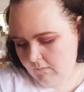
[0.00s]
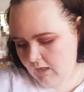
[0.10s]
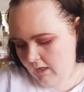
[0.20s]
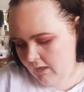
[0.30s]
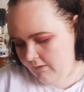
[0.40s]

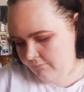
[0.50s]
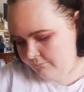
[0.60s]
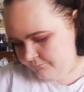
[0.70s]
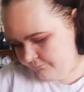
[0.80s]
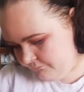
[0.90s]
and
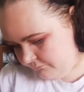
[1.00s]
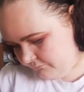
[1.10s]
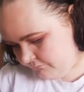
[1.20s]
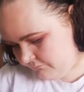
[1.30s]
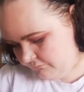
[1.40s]

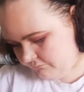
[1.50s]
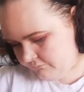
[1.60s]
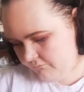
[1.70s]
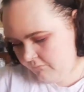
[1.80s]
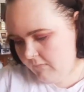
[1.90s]

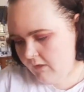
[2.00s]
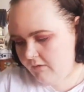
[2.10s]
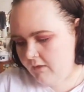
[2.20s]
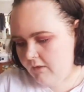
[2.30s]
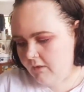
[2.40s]

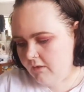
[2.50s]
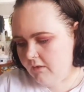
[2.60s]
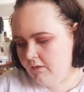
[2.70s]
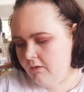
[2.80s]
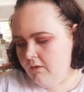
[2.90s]

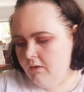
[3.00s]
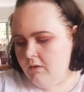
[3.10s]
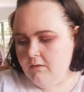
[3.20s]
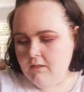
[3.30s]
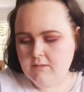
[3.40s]

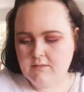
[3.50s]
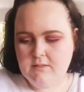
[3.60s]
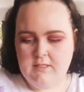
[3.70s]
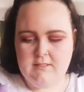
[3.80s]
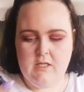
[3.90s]
this
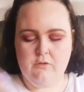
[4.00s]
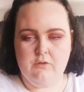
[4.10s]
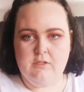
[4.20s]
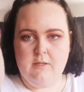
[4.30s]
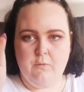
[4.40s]
Estee Lauder
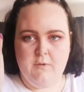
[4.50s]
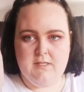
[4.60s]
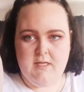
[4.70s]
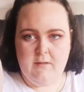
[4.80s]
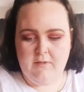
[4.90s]
Double Wear
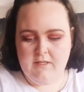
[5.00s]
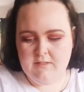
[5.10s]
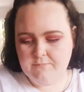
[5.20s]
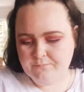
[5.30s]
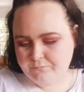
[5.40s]
Stay in Place
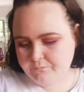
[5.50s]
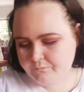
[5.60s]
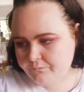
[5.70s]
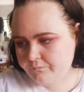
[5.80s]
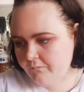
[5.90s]

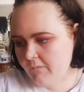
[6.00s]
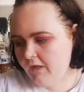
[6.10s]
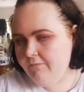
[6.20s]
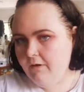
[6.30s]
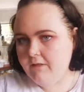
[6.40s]

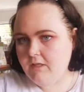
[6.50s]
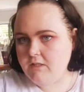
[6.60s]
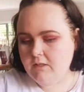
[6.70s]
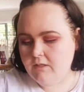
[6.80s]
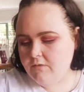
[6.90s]

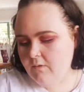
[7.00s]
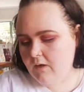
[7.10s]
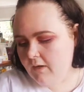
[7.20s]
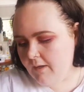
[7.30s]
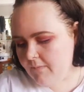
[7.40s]
foundation as
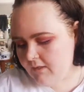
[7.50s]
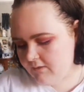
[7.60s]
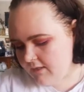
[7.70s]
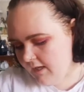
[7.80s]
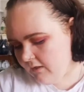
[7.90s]
well. I mix
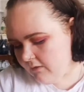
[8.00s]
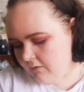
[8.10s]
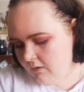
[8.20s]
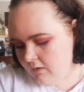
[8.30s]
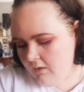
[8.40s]
that in,
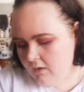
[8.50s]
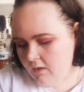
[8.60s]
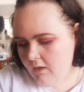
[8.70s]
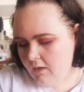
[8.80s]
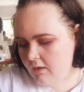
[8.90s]

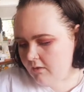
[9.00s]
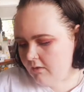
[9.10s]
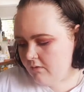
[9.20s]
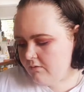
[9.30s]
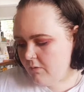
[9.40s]

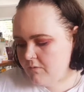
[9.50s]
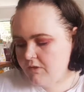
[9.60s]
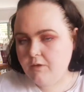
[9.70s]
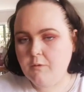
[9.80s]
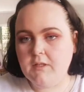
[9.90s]
and so I'm just
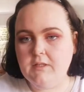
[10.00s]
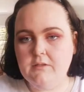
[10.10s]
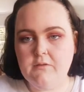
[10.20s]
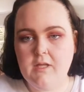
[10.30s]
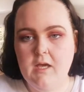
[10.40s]
gonna quickly
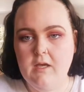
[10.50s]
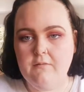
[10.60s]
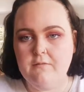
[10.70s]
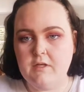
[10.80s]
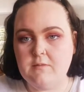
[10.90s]
do that and
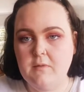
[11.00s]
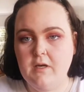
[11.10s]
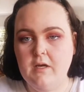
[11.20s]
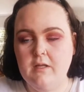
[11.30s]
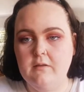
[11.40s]
finish my
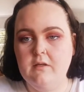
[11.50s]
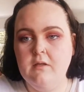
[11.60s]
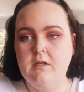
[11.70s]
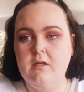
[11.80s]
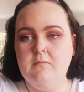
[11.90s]
eye
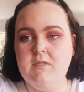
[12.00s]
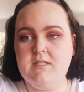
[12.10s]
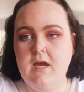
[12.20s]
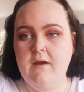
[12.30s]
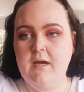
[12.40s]

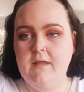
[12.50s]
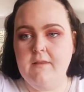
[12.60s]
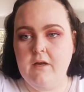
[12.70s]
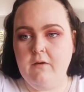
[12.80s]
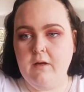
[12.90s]
mascara, and
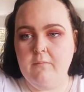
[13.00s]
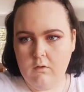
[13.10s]
then I'll come.